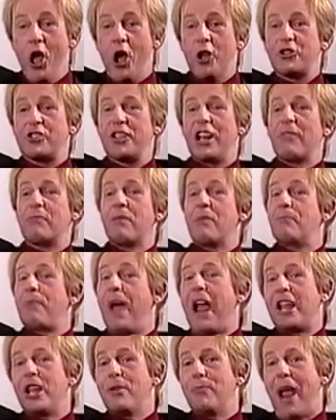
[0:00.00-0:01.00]
I'll still have my
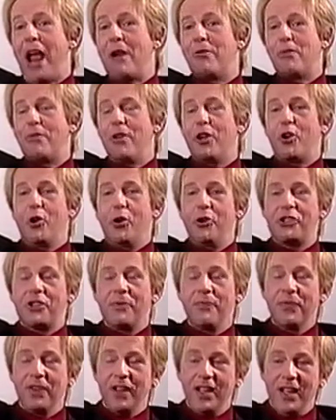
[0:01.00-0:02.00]
backing band with me, of
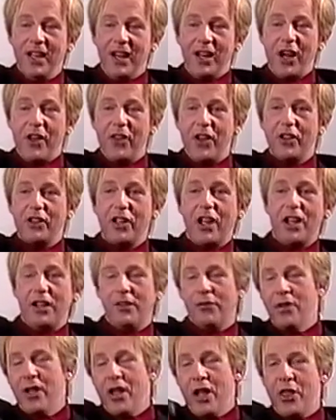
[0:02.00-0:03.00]
course. You
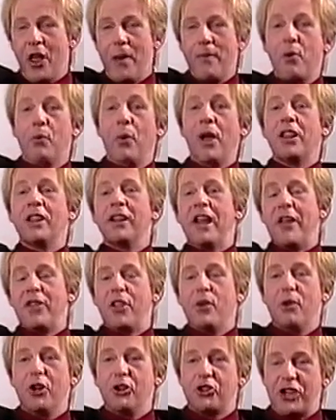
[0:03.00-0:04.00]
know, they'll be wheeling out
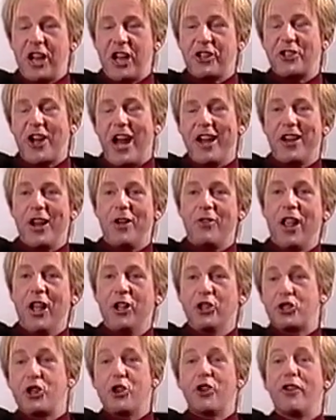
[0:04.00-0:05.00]
their wheelchair, saying, "No,
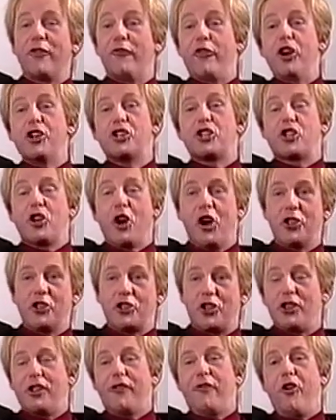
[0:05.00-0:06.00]
do the voice, John.
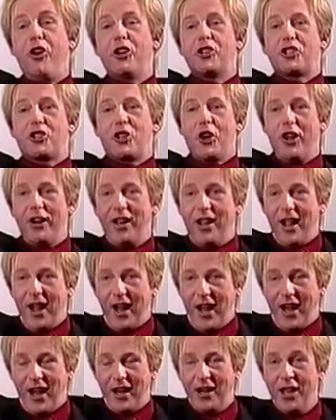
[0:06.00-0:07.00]
Do the voice, John."
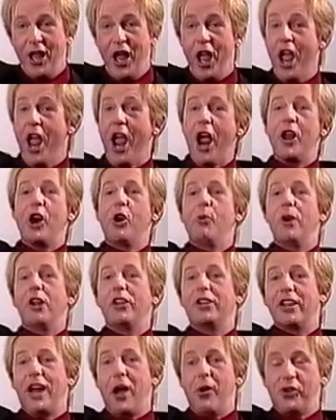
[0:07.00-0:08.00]
And I
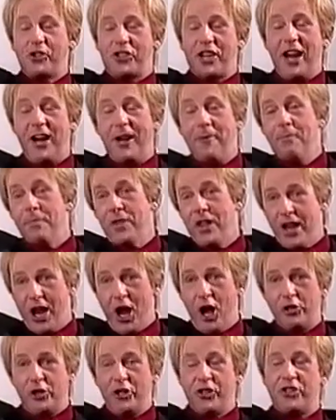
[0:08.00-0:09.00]
will. You know, I'll say,
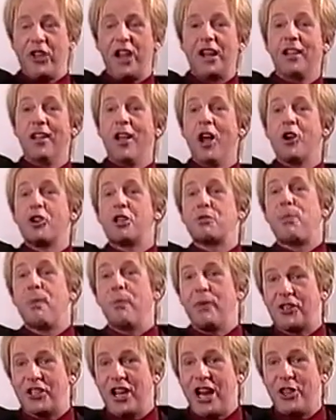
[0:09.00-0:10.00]
"Yeah, hold on a sec. I'll just
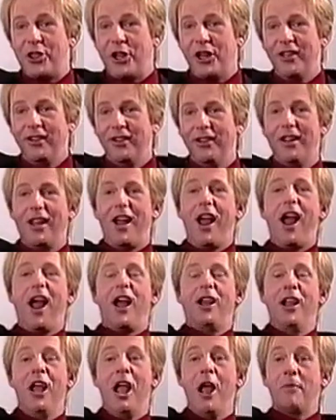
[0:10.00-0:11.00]
put my teeth in and
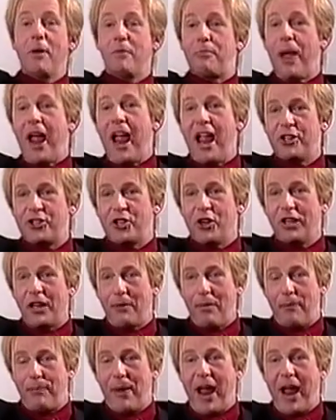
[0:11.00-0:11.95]
my pants on. Get my